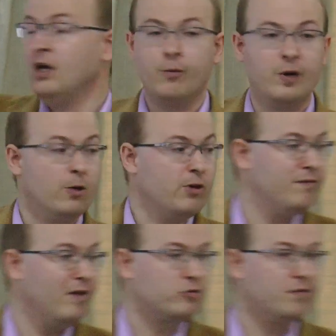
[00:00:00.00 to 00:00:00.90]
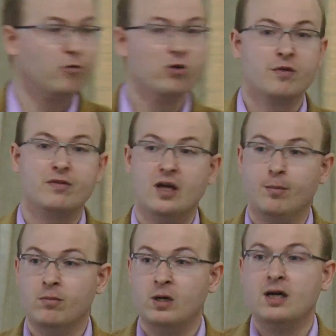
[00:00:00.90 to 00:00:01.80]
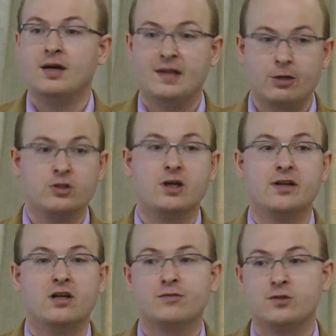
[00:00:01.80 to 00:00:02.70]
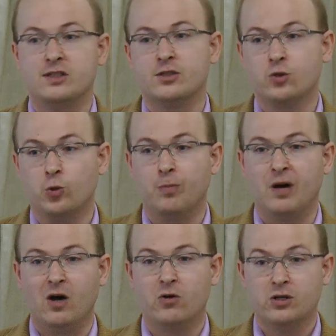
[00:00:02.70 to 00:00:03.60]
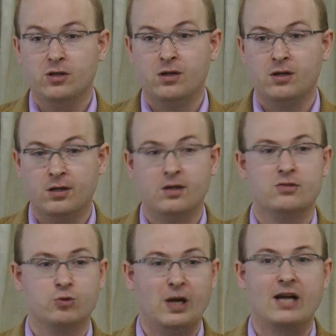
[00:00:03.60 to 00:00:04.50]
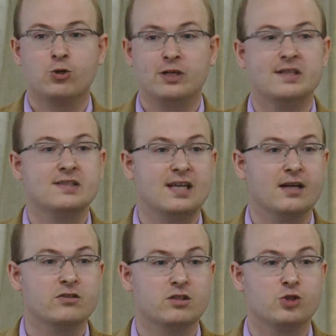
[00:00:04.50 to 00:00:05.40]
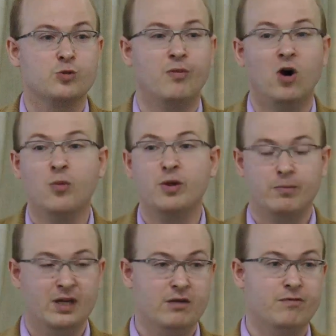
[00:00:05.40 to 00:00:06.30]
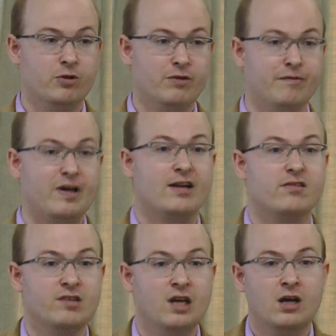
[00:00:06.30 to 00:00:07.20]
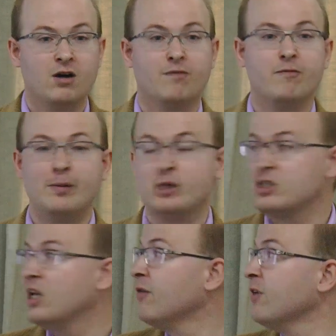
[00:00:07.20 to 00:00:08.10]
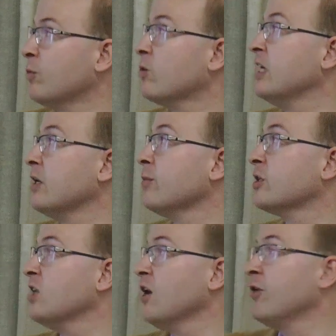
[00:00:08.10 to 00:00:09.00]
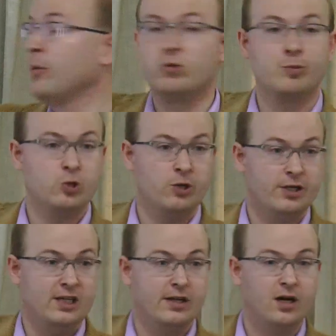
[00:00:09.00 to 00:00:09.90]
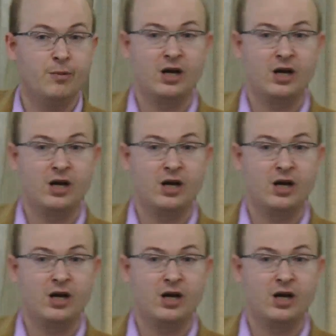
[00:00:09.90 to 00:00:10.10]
we only found 4 of them, there's not enough statistical power to actually detect a small but meaningful effect of women's economic self-help groups on economic